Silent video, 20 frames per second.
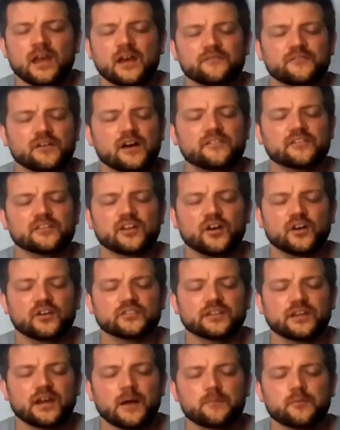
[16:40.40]
Father
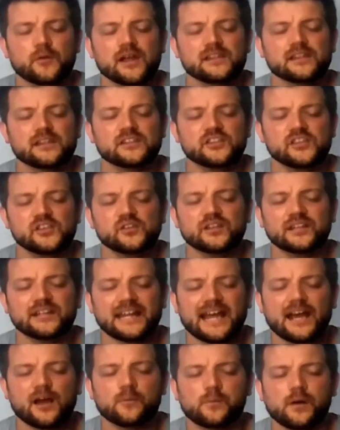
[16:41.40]
God, I pray that you can
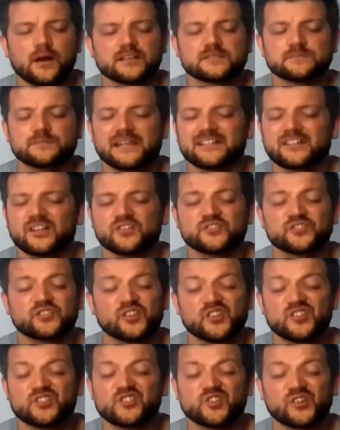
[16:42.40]
help us make those
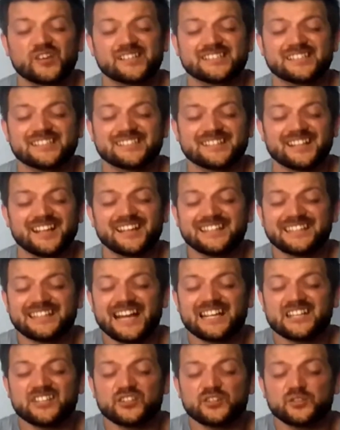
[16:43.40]
good choices. Like
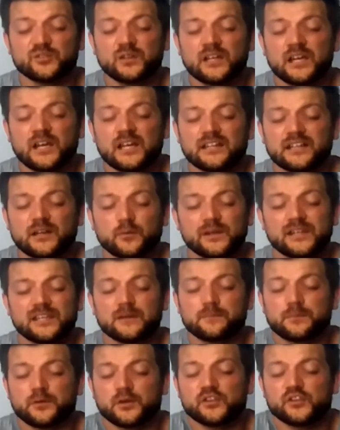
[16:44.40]
Daniel, that we
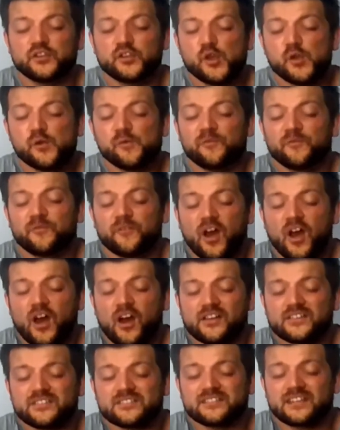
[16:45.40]
can put you
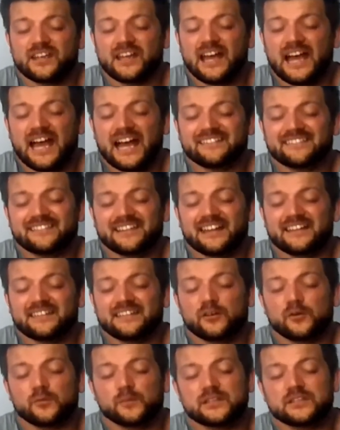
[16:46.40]
first, and that
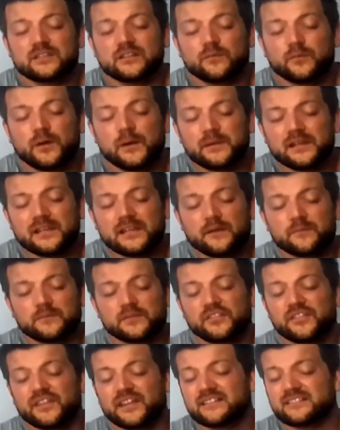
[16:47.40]
there will be, when we come
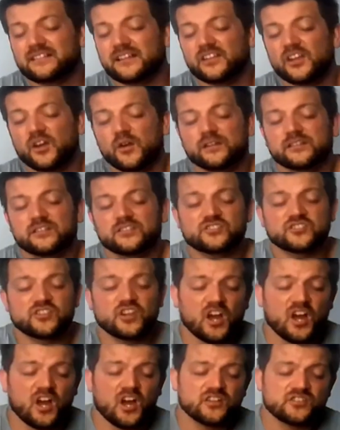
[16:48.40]
to things like going to
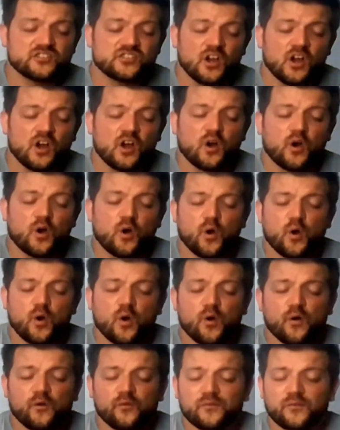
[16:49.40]
church
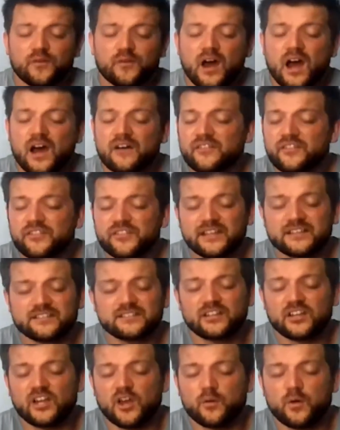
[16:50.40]
or other things
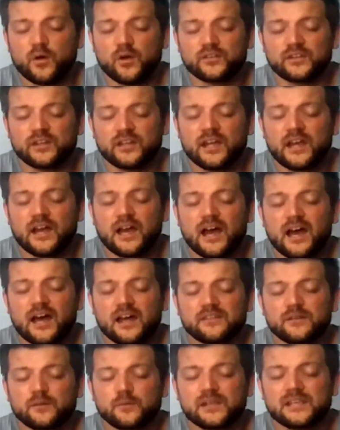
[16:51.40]
that go on,
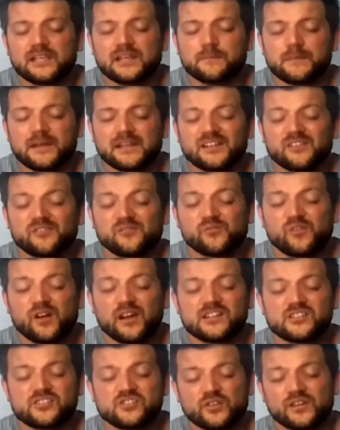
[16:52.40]
that we can make the
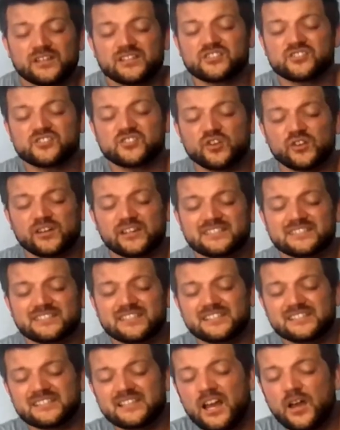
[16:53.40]
right
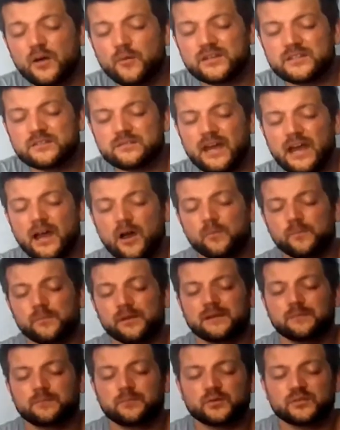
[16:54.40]
choices which help
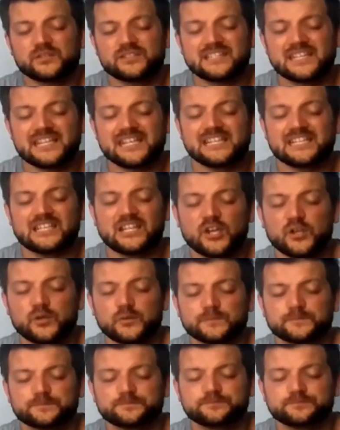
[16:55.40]
people see you.